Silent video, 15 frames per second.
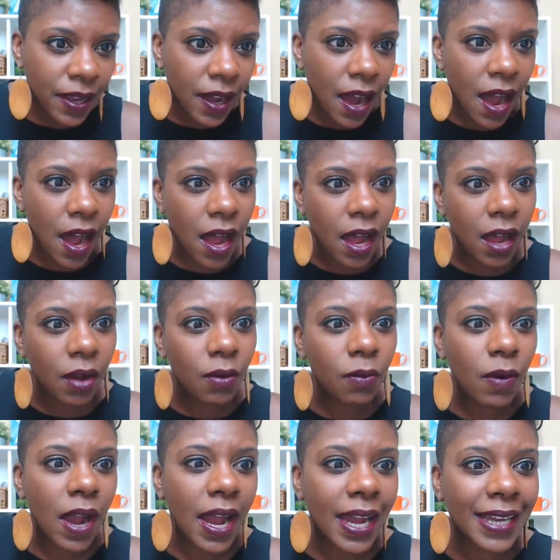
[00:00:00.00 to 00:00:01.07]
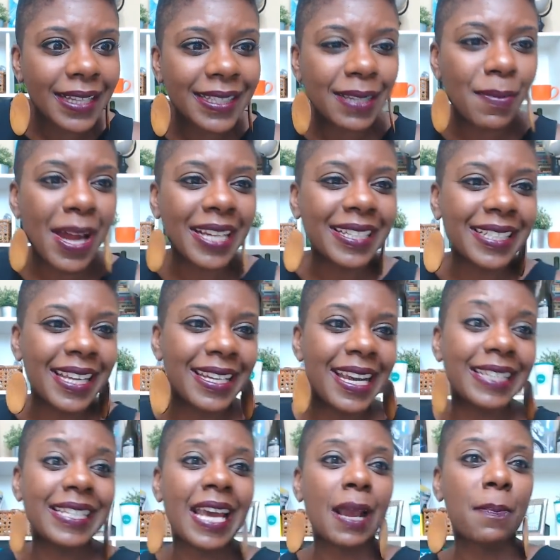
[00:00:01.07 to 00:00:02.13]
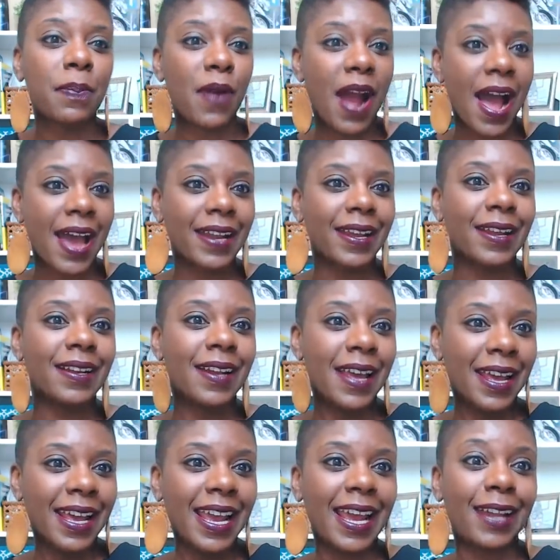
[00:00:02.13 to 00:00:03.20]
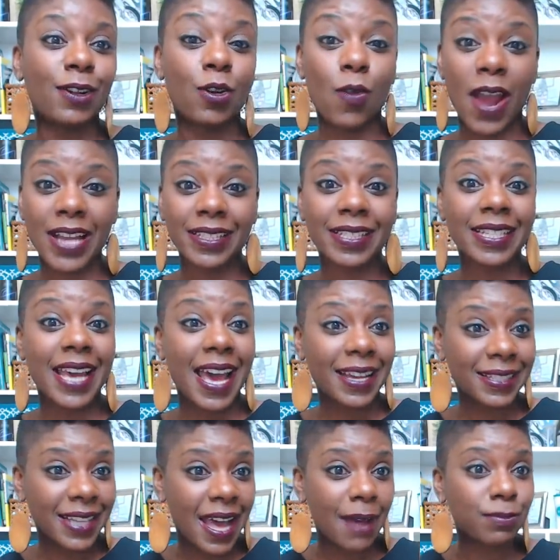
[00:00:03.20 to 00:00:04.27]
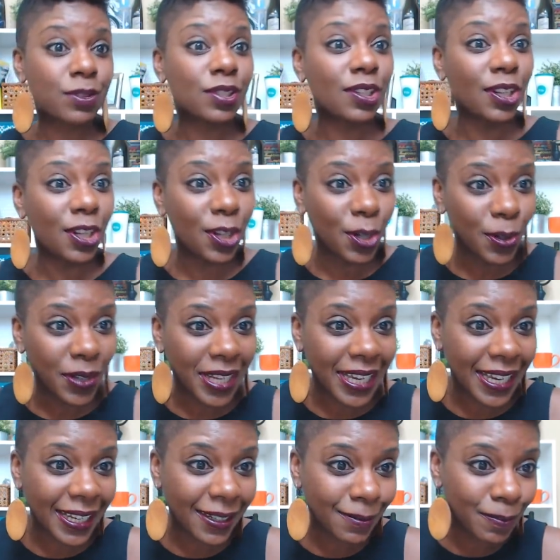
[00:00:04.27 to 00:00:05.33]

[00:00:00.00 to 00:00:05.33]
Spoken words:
All right, somebody said they take pride in great sex. Absolutely.